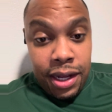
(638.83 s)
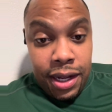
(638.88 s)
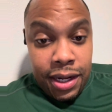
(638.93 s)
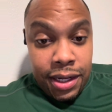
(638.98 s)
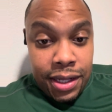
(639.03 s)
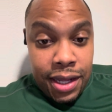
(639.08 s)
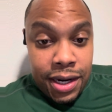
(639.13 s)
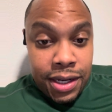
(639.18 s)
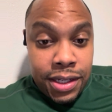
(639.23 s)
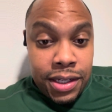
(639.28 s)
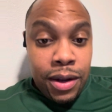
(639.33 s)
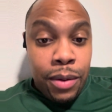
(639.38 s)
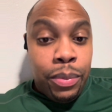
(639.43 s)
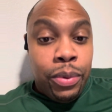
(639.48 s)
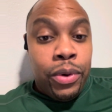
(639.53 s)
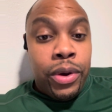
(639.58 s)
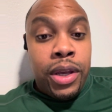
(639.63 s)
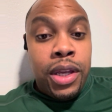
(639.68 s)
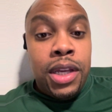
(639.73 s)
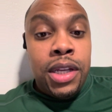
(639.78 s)
that at some
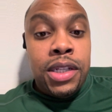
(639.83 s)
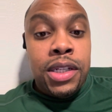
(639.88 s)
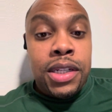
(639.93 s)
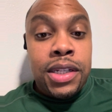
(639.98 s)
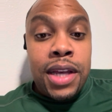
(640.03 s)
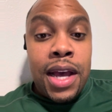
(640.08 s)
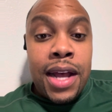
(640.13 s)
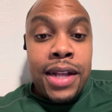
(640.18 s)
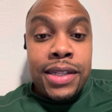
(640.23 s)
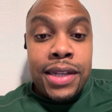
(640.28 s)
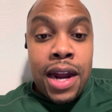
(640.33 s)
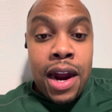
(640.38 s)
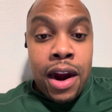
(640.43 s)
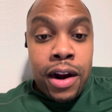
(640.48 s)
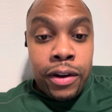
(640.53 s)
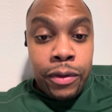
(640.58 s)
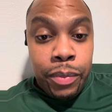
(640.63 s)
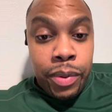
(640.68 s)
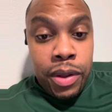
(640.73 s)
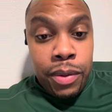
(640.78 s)
point he just got tired
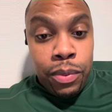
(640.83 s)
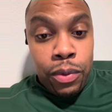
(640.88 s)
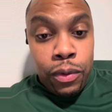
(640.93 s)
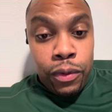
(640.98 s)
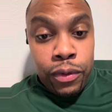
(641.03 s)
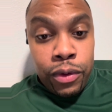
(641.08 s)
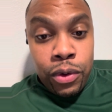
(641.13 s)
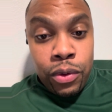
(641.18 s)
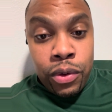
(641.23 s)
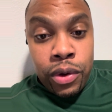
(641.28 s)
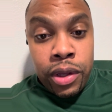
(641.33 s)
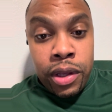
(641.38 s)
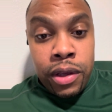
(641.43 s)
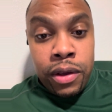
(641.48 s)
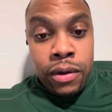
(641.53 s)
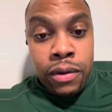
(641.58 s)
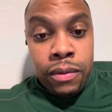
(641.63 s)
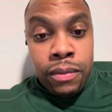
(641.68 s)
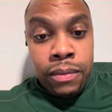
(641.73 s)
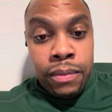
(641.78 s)
of people viewing
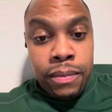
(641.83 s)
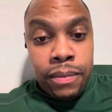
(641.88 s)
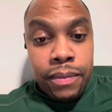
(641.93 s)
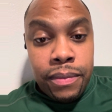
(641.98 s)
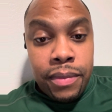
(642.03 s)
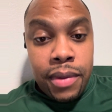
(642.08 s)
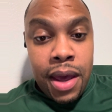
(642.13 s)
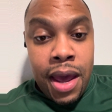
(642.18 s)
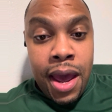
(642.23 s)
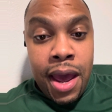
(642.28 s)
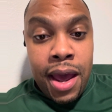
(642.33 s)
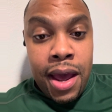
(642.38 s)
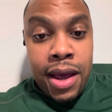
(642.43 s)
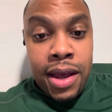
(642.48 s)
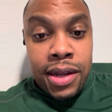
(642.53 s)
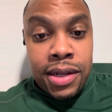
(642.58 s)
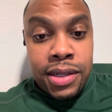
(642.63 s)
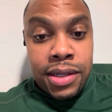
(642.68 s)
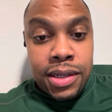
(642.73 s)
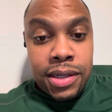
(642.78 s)
him
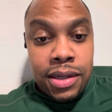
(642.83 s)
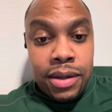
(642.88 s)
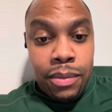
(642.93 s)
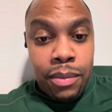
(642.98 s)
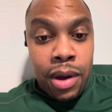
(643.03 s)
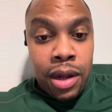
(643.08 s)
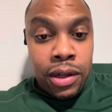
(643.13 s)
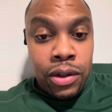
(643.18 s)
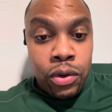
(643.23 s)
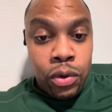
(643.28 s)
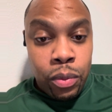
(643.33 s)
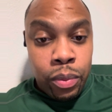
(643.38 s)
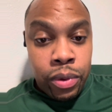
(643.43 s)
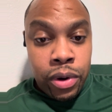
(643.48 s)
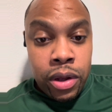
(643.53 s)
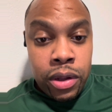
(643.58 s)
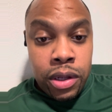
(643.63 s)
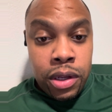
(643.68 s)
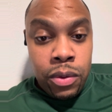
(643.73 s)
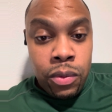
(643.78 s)
as my little
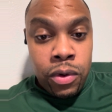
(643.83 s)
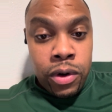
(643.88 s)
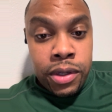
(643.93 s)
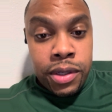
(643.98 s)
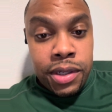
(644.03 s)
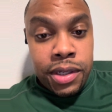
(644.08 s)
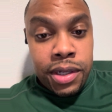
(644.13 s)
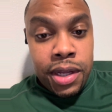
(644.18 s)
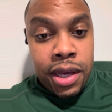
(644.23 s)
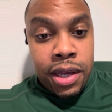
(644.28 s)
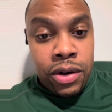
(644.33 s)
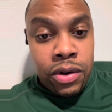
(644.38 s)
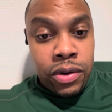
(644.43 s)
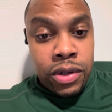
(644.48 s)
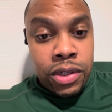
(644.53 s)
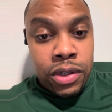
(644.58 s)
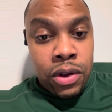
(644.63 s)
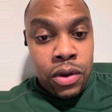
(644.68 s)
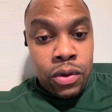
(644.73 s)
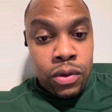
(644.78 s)
brother. He wanted to stand on
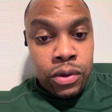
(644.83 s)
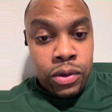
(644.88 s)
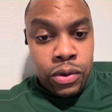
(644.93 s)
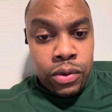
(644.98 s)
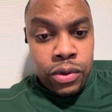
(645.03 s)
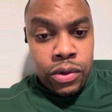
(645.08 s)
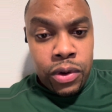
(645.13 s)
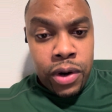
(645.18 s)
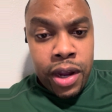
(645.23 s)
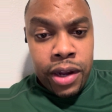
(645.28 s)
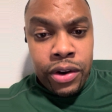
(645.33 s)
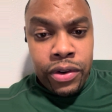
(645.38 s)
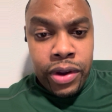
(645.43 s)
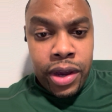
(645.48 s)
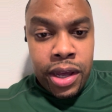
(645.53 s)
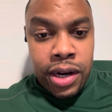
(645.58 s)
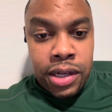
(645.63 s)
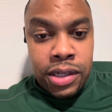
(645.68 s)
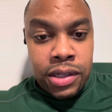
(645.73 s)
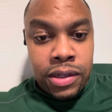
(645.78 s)
his own too. So that
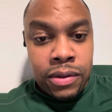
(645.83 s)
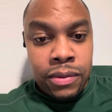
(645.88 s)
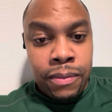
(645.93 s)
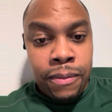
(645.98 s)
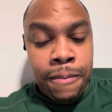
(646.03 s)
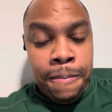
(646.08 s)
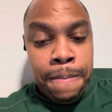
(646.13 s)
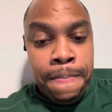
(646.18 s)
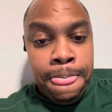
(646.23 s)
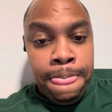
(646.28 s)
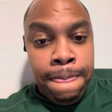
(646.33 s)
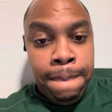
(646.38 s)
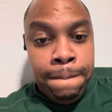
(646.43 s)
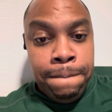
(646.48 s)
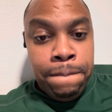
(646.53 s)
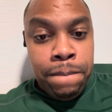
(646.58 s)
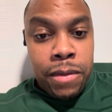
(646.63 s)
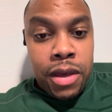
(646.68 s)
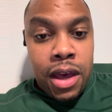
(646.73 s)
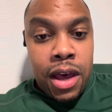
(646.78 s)
created some
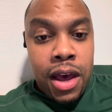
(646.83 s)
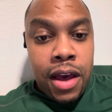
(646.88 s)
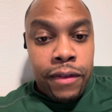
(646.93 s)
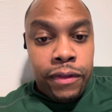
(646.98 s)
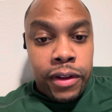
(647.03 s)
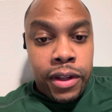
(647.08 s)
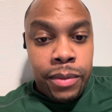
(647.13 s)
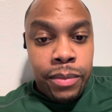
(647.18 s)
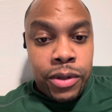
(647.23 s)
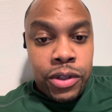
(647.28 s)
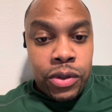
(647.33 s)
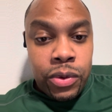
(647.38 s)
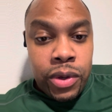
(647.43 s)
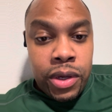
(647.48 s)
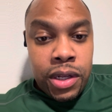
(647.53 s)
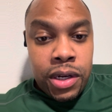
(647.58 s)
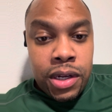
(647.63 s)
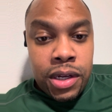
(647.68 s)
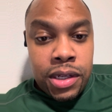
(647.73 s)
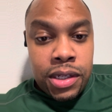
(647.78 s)
conflict
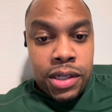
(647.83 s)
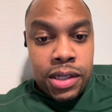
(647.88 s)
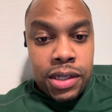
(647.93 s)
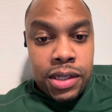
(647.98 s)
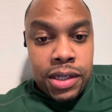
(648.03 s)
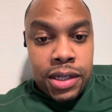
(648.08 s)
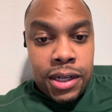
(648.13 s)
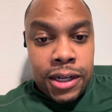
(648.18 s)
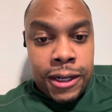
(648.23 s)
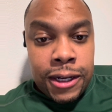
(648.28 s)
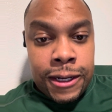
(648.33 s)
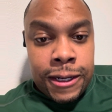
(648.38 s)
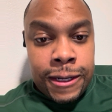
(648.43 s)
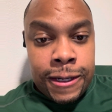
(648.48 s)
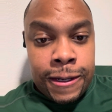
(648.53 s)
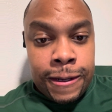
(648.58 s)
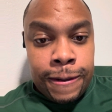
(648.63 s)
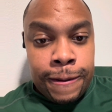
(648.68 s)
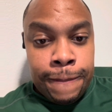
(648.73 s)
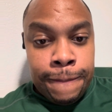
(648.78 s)
between us.
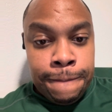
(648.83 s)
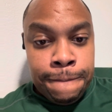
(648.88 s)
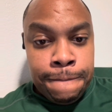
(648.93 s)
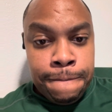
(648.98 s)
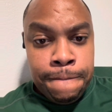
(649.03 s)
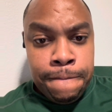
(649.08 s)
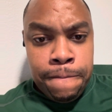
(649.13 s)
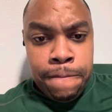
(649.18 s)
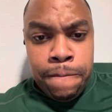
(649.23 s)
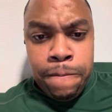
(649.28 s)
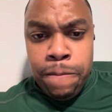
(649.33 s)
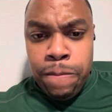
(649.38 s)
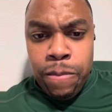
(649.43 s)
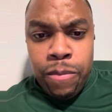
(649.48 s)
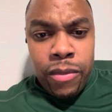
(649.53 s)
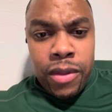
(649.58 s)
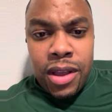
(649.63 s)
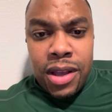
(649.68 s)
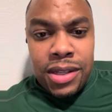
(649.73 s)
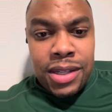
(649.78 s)

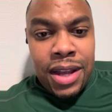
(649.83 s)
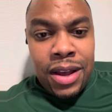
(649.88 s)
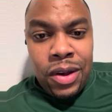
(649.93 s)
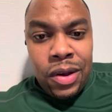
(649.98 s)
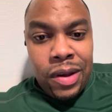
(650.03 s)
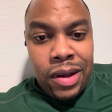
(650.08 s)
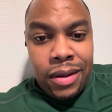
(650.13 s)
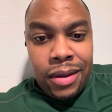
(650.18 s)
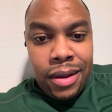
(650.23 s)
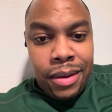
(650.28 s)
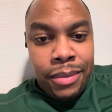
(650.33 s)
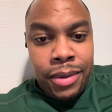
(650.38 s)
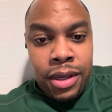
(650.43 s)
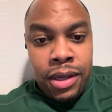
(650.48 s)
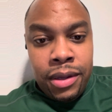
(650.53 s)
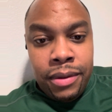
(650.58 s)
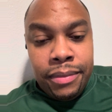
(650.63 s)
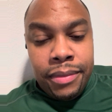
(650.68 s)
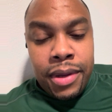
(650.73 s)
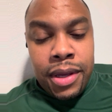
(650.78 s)
Cause
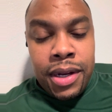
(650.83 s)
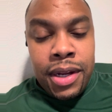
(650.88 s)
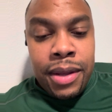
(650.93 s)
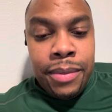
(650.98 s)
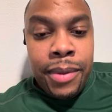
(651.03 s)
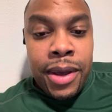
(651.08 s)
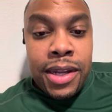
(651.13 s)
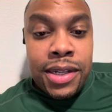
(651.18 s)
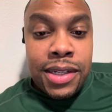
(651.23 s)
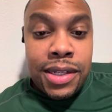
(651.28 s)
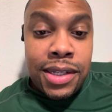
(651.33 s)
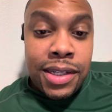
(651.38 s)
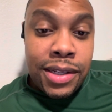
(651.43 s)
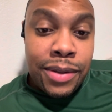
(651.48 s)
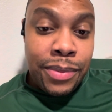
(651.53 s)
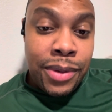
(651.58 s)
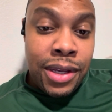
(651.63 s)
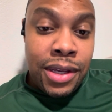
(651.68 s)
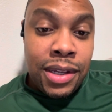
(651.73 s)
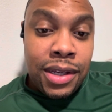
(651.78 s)
it didn't make sense to
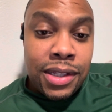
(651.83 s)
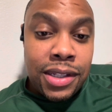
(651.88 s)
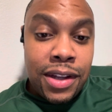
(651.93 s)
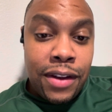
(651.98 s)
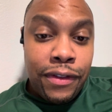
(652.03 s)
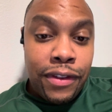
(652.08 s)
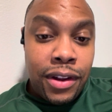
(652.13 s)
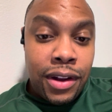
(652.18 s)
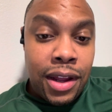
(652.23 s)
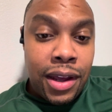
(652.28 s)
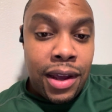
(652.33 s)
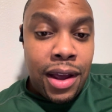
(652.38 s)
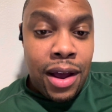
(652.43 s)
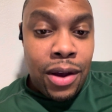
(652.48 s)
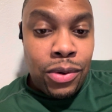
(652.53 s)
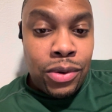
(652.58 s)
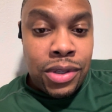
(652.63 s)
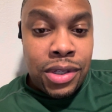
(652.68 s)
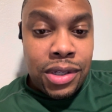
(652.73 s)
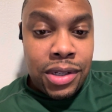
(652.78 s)
me because I felt like I
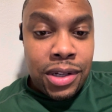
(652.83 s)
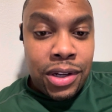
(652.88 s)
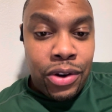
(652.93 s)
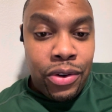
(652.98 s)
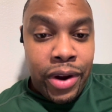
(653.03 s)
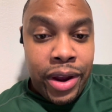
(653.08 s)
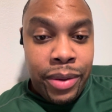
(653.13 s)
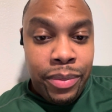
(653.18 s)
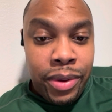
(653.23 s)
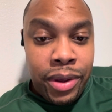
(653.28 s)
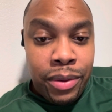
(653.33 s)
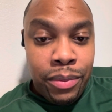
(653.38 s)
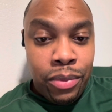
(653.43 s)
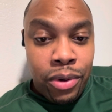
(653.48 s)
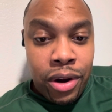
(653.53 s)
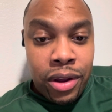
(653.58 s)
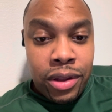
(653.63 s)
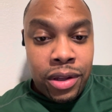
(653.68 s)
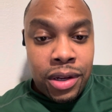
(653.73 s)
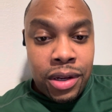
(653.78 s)
was a great big
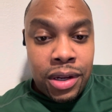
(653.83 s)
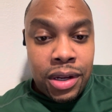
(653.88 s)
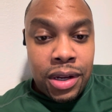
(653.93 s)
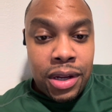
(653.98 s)
brother,